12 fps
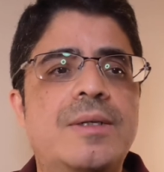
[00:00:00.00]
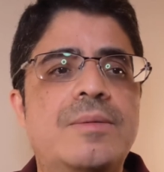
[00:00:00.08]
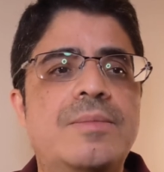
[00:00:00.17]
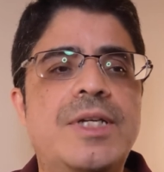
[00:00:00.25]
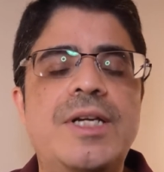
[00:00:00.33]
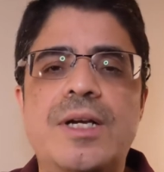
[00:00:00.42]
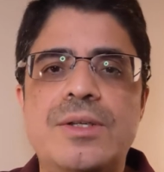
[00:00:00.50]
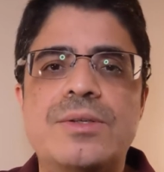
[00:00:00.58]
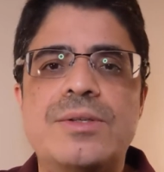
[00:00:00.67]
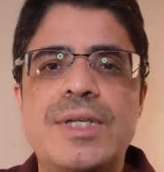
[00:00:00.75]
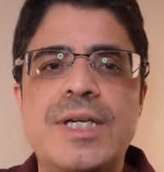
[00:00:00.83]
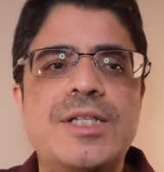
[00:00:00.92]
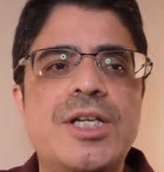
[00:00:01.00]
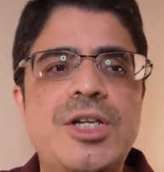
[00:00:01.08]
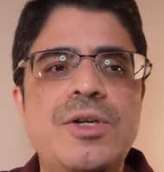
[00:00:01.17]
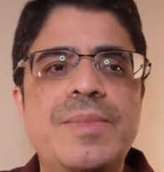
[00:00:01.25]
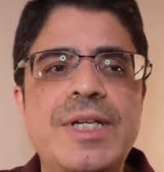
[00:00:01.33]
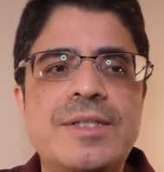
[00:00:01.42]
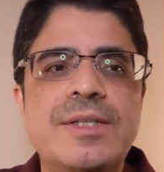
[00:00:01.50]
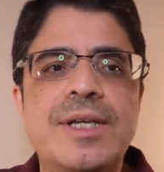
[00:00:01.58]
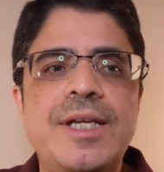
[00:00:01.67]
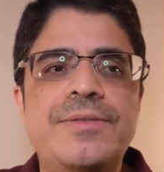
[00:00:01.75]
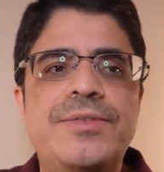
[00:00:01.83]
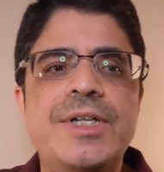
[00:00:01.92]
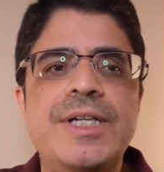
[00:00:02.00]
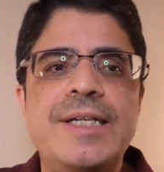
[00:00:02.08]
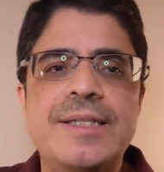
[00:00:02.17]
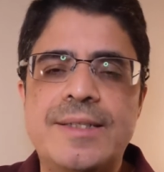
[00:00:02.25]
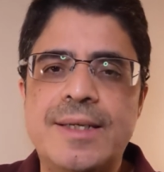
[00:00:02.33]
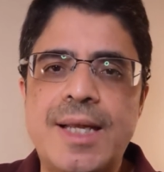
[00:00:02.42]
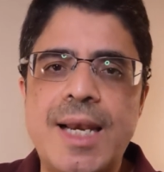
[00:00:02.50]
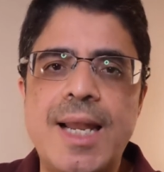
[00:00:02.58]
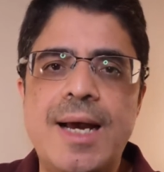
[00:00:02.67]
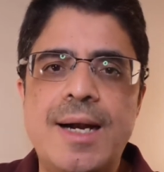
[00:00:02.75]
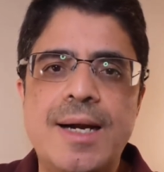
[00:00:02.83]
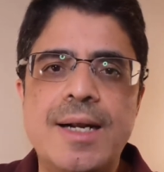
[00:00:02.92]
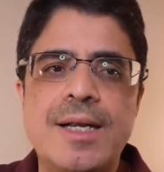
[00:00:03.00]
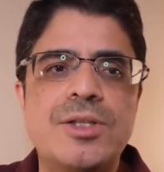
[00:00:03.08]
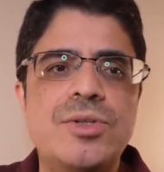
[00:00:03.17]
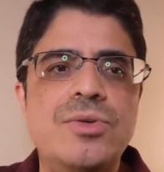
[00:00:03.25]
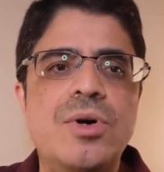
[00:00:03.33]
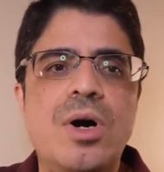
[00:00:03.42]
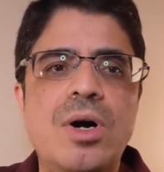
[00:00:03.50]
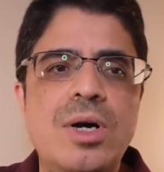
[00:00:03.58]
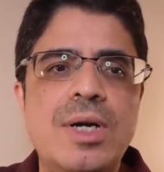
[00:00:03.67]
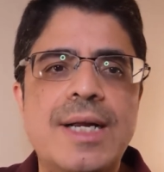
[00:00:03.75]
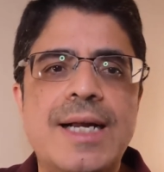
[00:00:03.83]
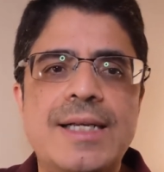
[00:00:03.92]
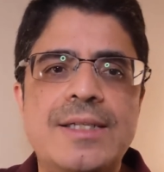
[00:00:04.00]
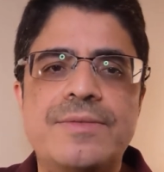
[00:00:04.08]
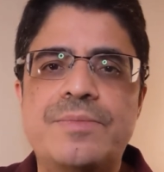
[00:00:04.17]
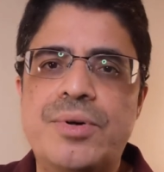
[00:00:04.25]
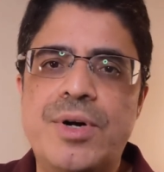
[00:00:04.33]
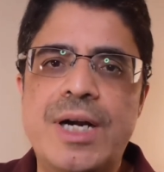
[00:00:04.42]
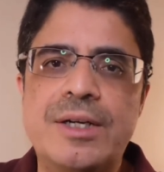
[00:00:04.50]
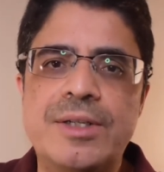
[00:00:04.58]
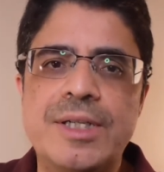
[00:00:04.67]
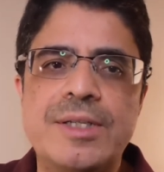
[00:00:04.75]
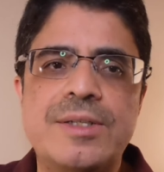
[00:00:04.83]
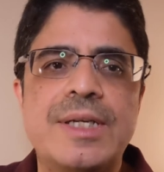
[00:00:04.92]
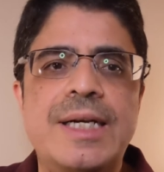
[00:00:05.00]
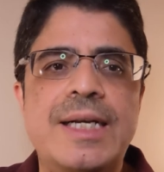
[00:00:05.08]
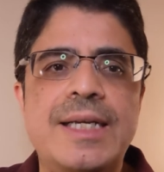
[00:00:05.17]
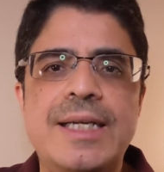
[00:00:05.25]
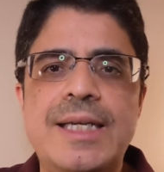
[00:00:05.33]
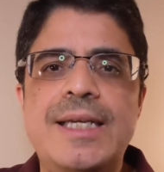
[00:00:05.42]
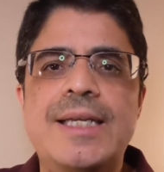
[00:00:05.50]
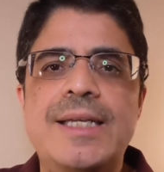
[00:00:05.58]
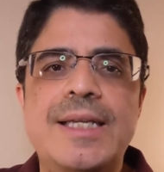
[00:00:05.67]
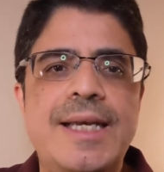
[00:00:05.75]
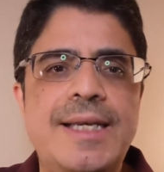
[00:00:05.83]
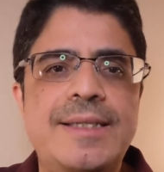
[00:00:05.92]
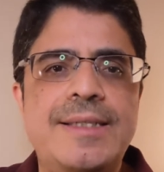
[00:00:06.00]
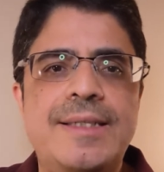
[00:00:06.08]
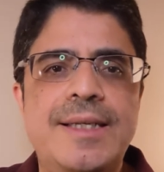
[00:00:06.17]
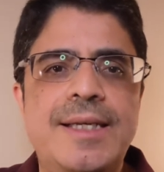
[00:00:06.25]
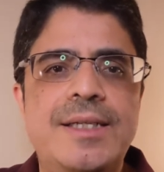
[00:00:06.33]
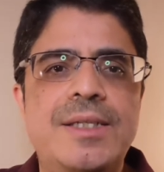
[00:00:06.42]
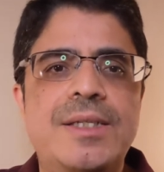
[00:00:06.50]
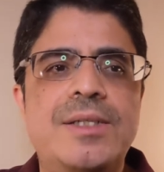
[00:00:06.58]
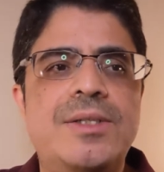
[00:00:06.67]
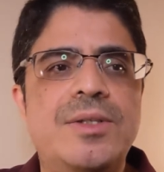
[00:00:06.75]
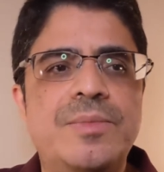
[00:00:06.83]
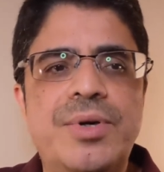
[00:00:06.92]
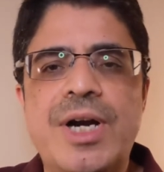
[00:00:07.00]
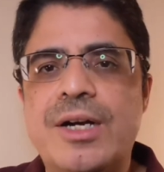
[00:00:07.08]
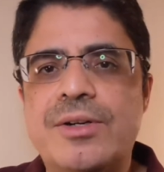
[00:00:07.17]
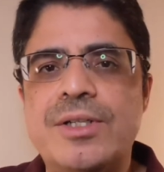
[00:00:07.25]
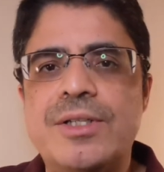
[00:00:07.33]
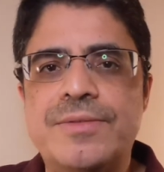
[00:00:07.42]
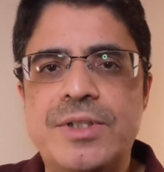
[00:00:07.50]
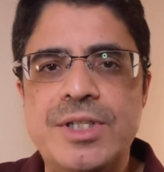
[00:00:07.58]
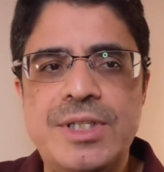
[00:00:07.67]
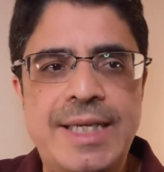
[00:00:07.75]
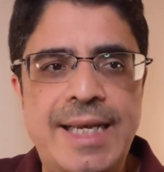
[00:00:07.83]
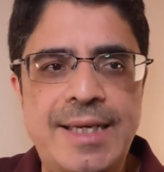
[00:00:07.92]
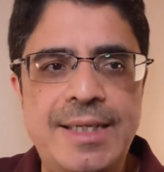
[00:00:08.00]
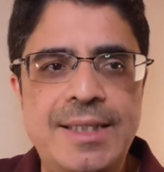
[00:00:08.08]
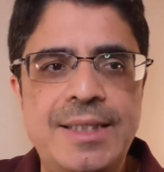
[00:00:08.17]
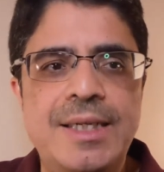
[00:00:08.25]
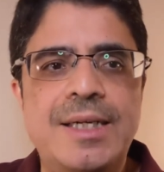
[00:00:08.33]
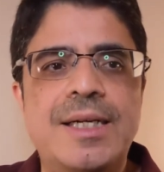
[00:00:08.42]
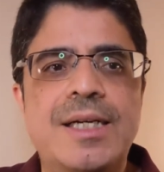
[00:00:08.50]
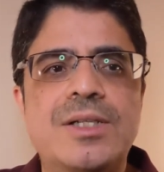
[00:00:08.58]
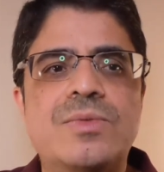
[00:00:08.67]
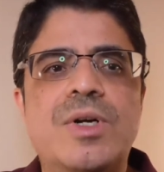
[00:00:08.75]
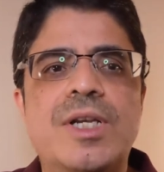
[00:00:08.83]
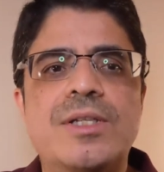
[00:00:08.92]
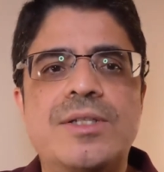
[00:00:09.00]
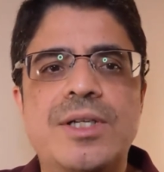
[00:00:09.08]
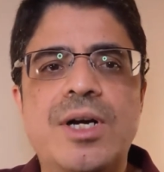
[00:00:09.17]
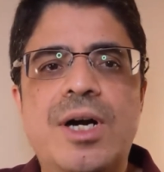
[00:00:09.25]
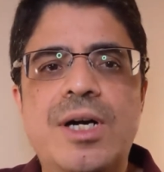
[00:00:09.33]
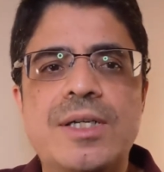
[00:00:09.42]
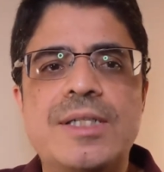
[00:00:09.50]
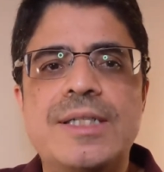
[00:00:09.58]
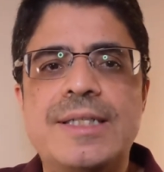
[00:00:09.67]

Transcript: But he also says, human slavery is a clog to all kinds of progress in a state to the progress of Christianity, as well as the arts and